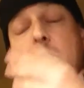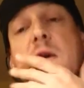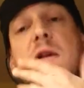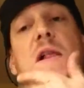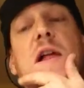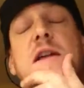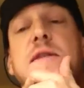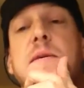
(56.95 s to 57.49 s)

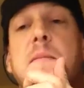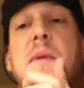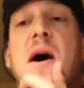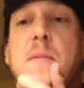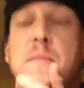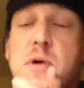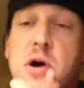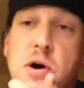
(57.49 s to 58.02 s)
like the
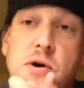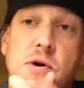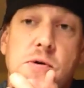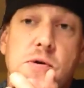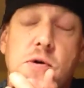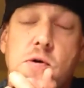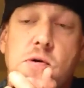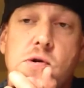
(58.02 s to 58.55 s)
Mambo
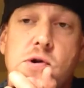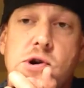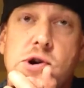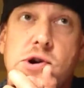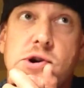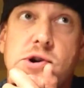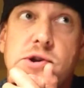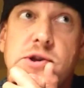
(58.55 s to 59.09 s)

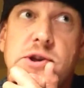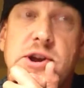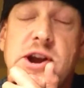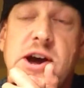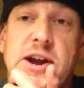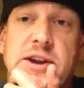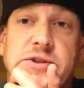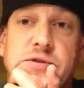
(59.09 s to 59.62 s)
or the
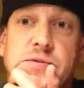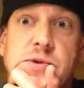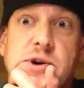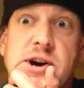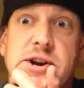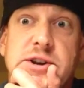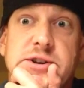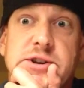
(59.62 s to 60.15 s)
Night
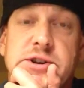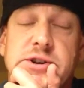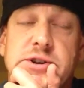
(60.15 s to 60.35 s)
Swat